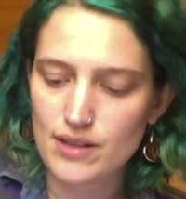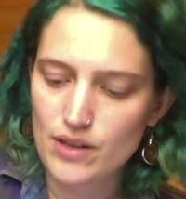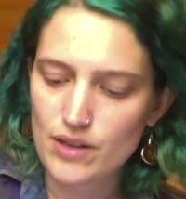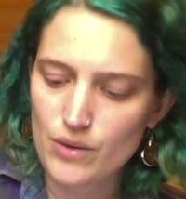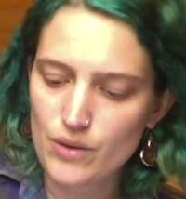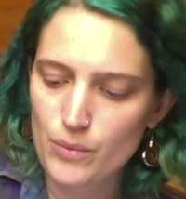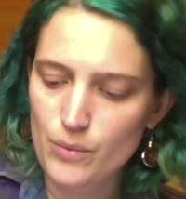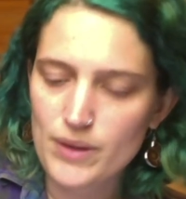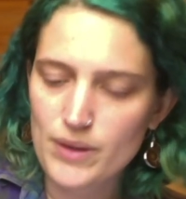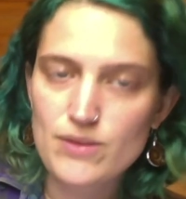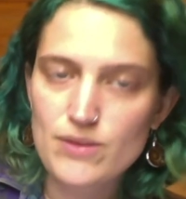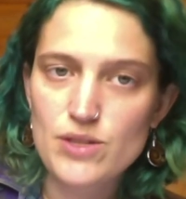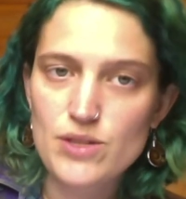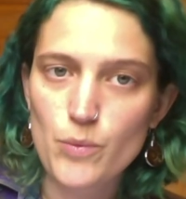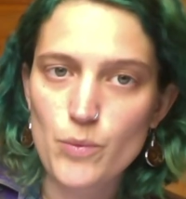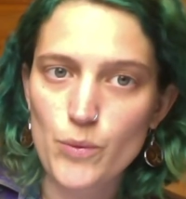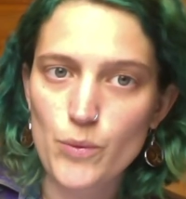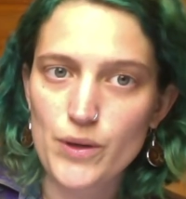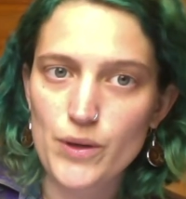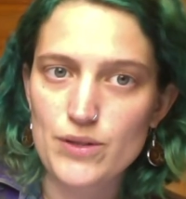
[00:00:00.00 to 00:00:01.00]
What are some
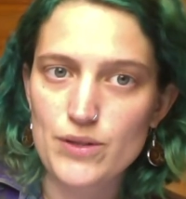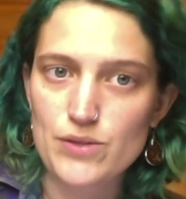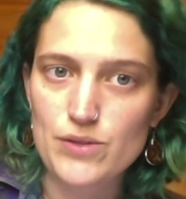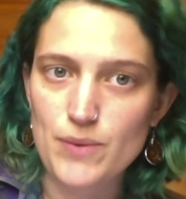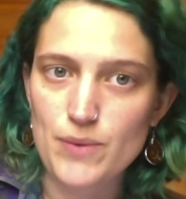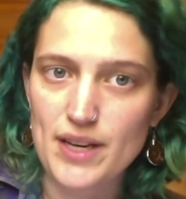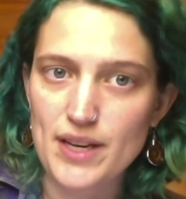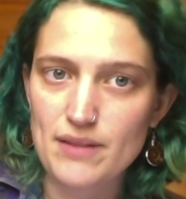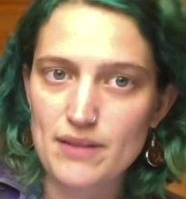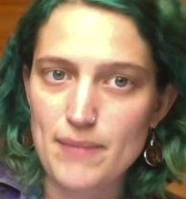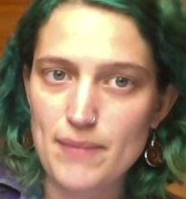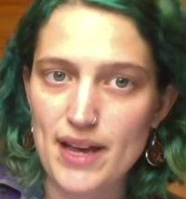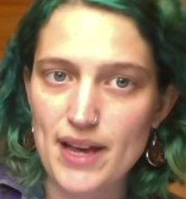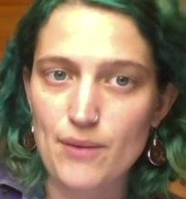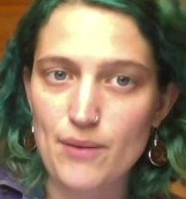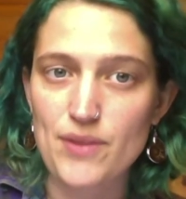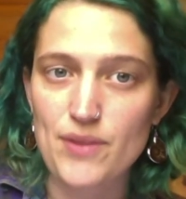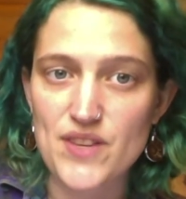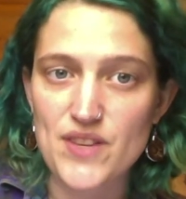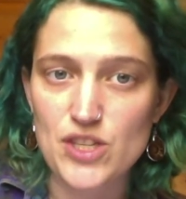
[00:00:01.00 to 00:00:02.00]
words we could make
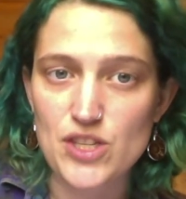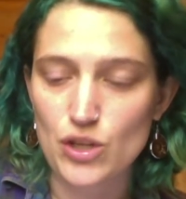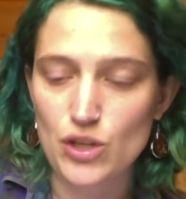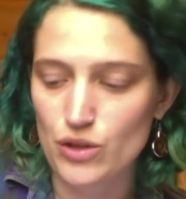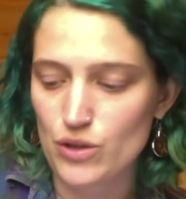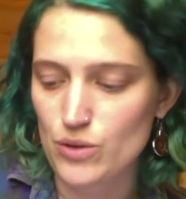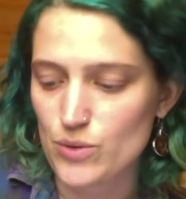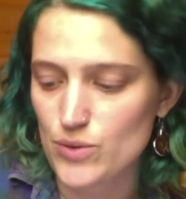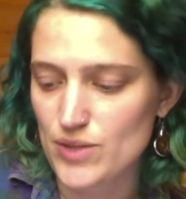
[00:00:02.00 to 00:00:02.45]
with this glued